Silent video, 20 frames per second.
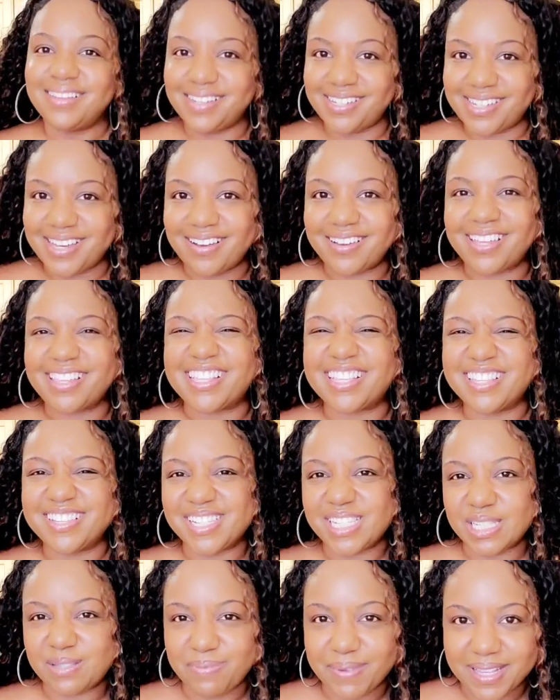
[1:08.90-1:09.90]
Did y'all get the
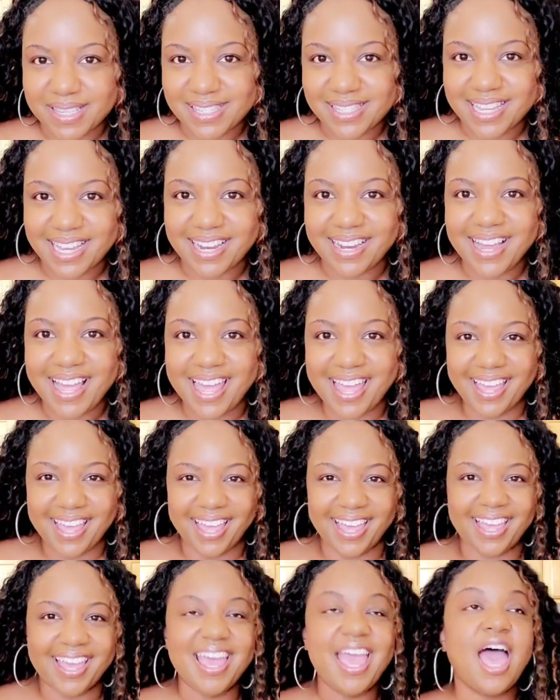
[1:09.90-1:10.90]
little suspense there?
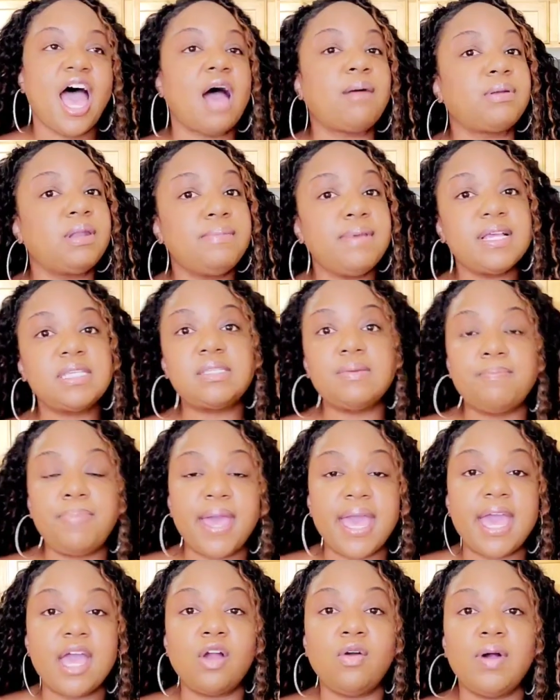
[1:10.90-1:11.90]
I'm going to make some
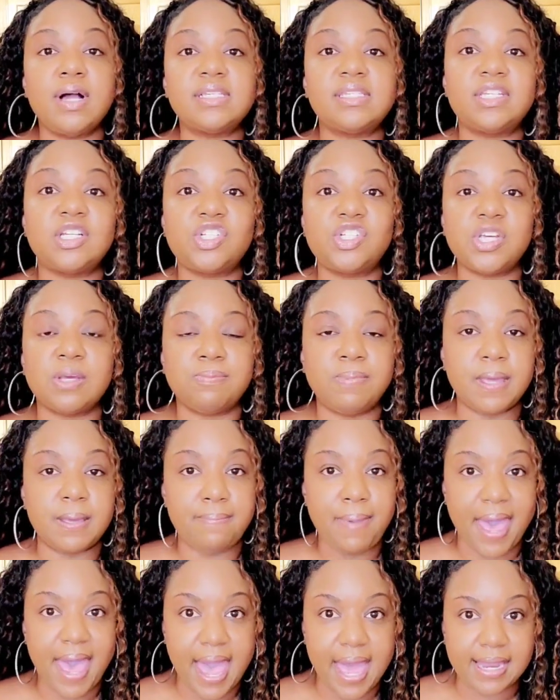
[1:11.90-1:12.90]
pan-crusted
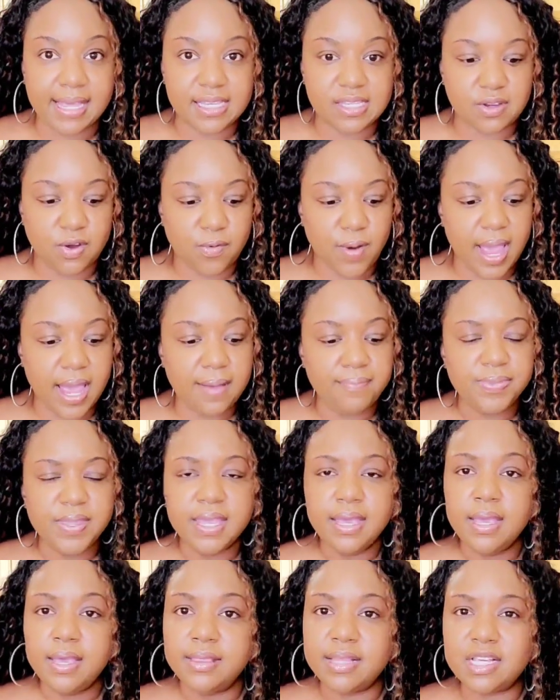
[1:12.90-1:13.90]
chickpea patties, all right?
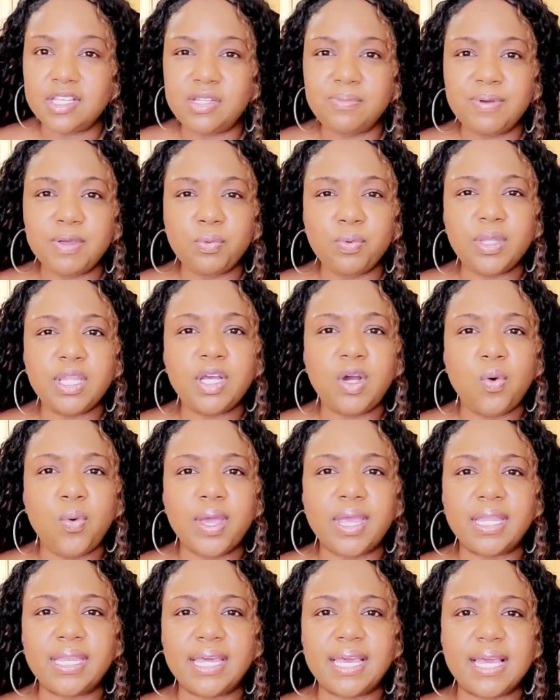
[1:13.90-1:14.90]
This should be really
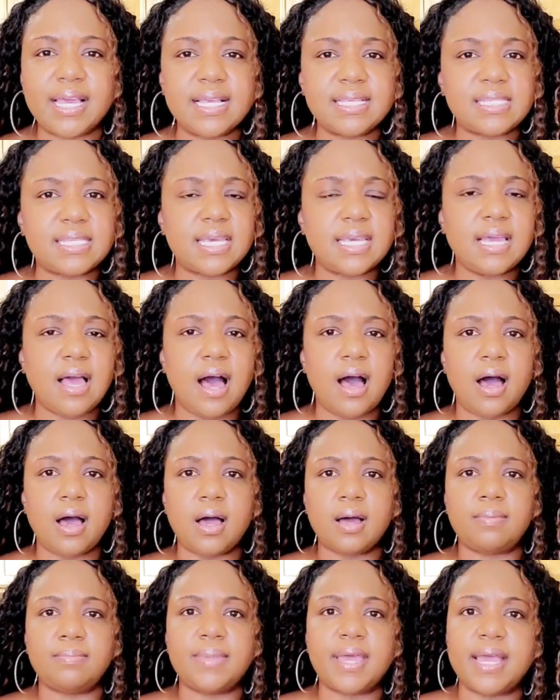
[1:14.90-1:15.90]
quick and easy.
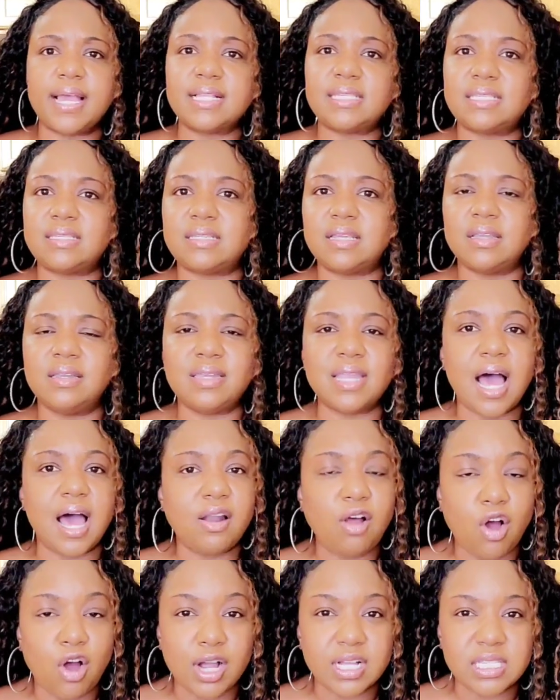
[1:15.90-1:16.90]
It's
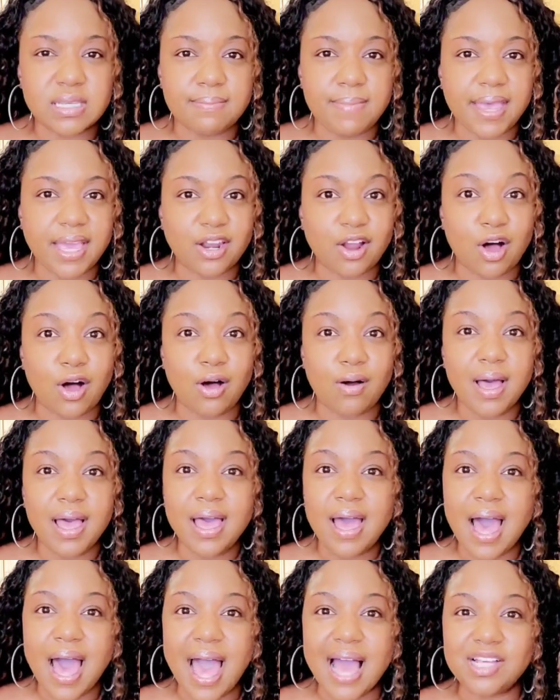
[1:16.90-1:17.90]
not hard to make at all.
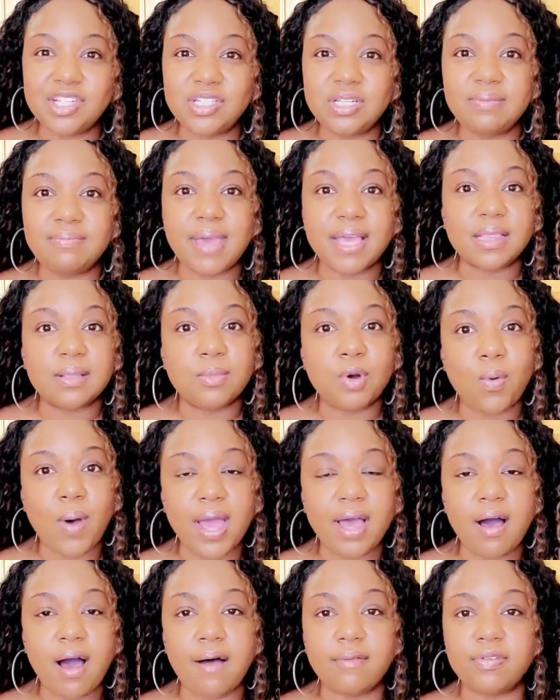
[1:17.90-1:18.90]
I actually make them
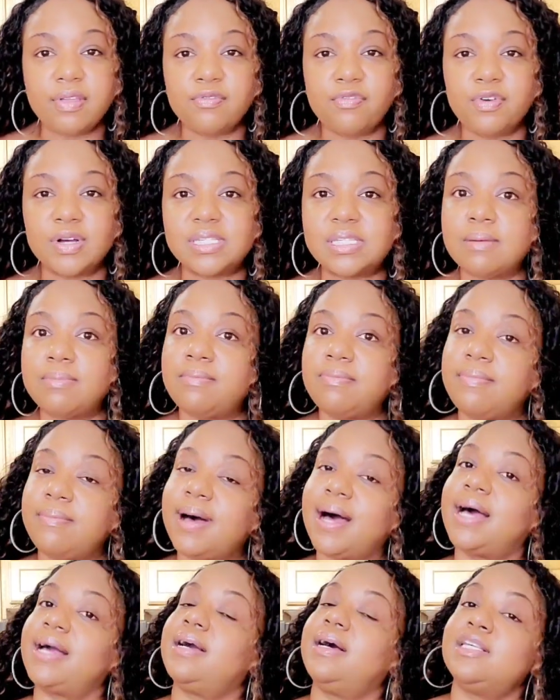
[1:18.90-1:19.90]
quite often for some of
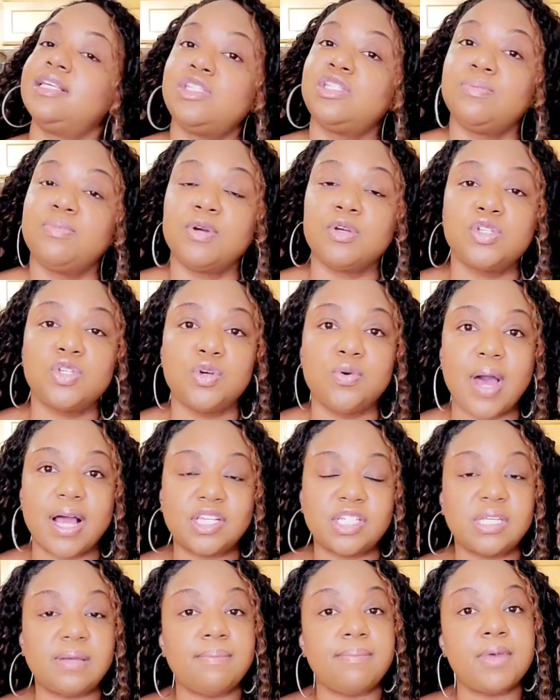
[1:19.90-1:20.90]
my customers who
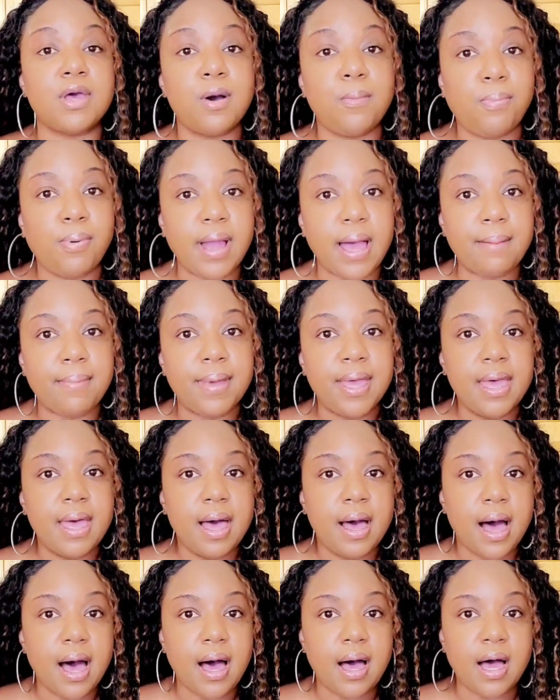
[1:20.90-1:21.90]
actually meal prep,
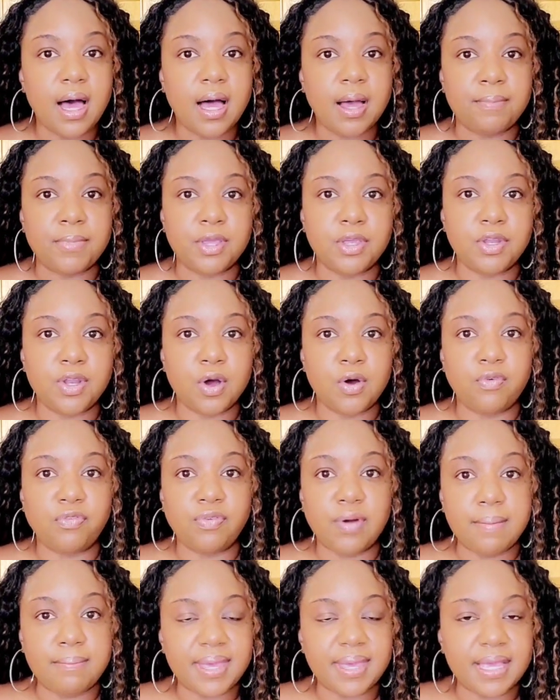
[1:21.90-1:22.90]

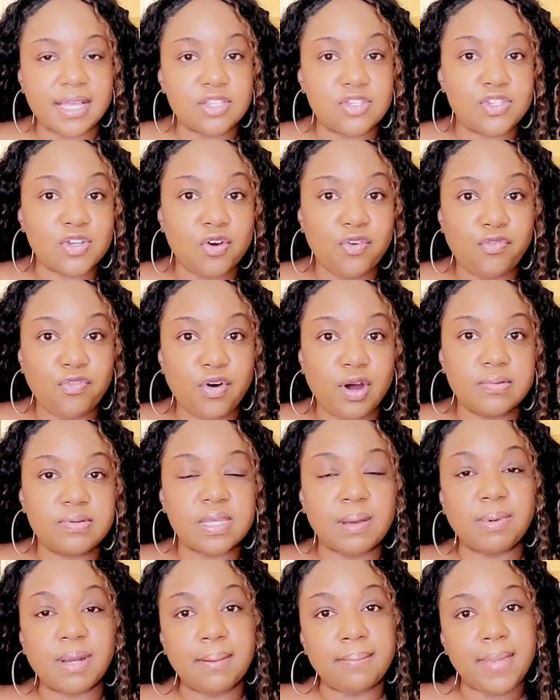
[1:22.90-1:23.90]
from me and so
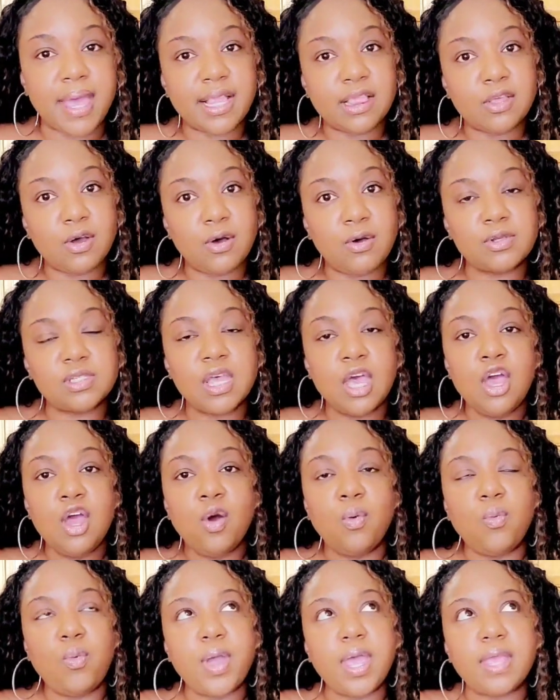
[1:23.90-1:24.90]
forth. So I'm going to make those
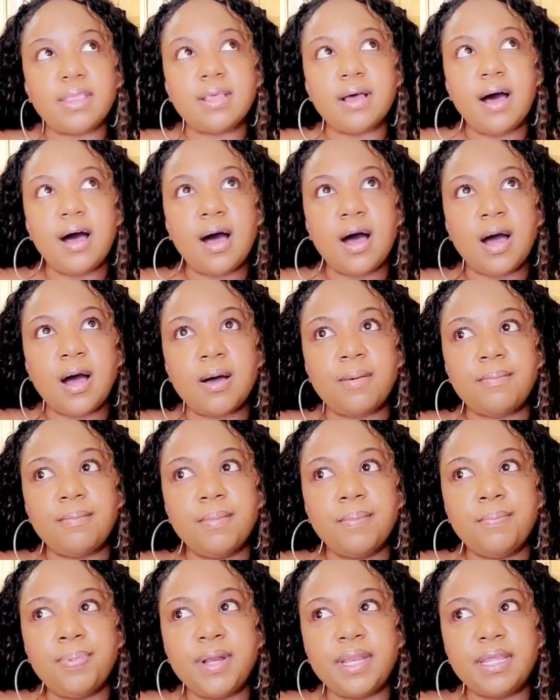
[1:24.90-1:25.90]
with
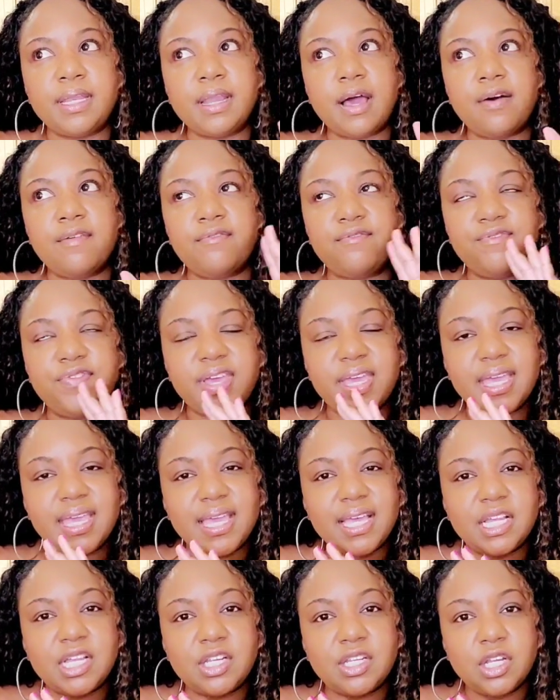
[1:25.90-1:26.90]
putting a
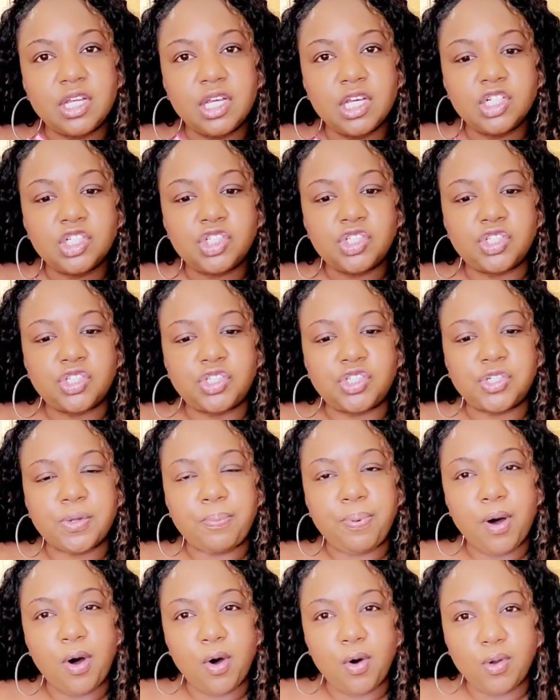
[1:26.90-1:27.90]
vegan
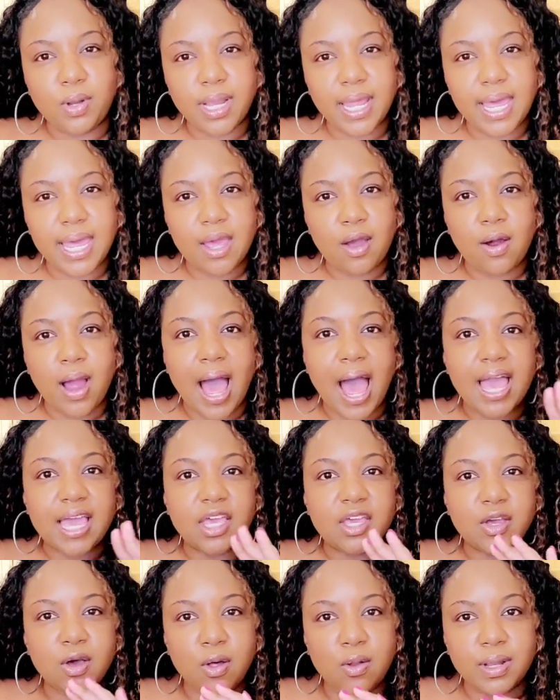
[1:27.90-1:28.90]
Chipotle or
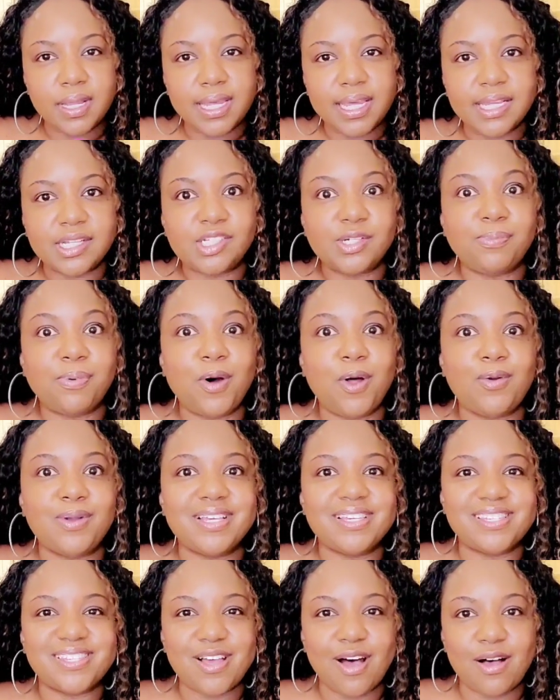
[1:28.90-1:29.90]
Aioli
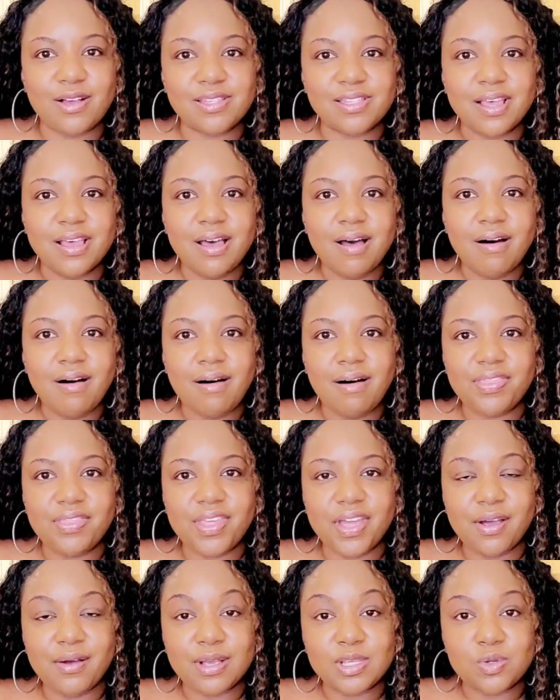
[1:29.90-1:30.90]
Chipotle sauce
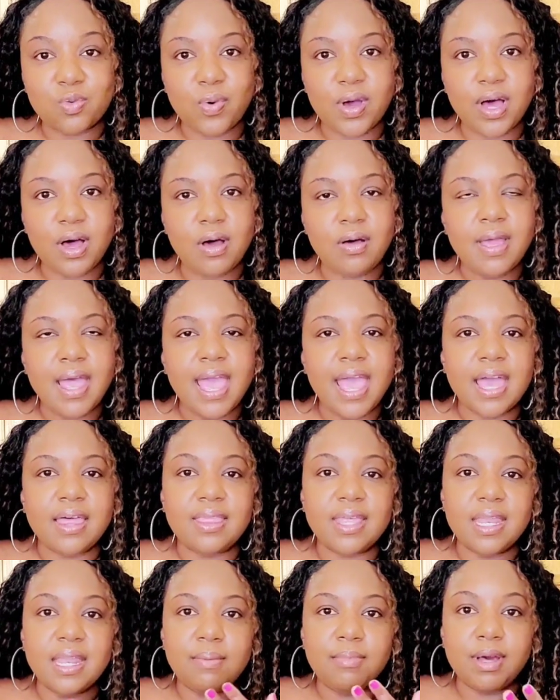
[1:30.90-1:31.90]
on there as well.
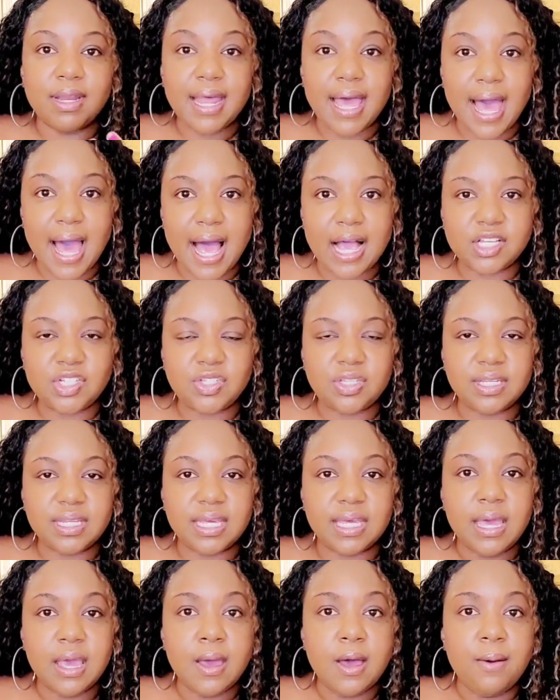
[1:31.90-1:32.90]
And then I'm going to
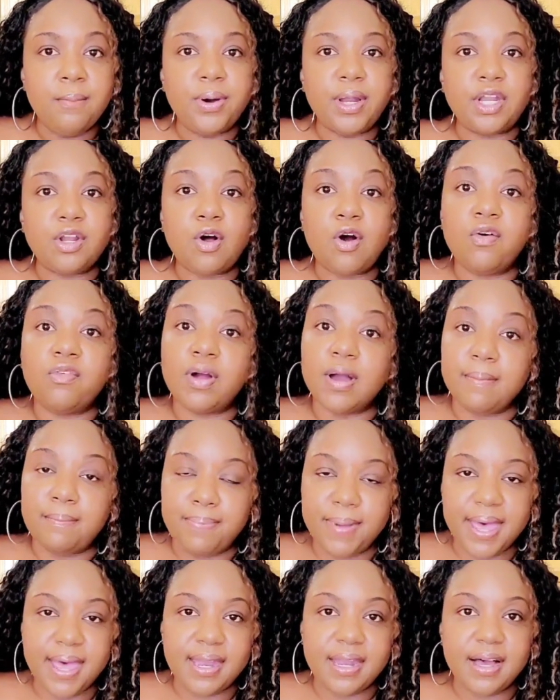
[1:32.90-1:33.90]
actually put it over a
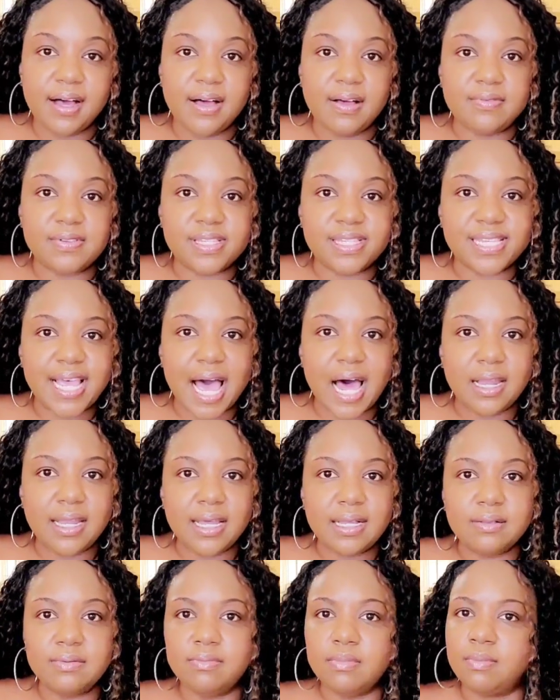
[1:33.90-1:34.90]
bed of
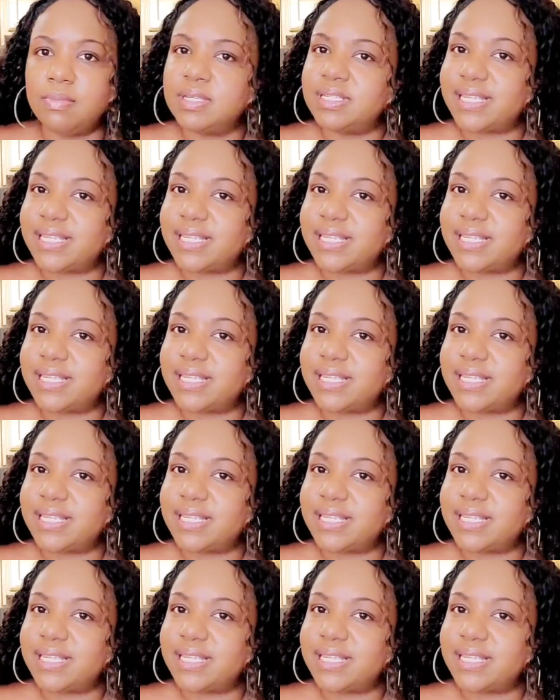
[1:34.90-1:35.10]
salad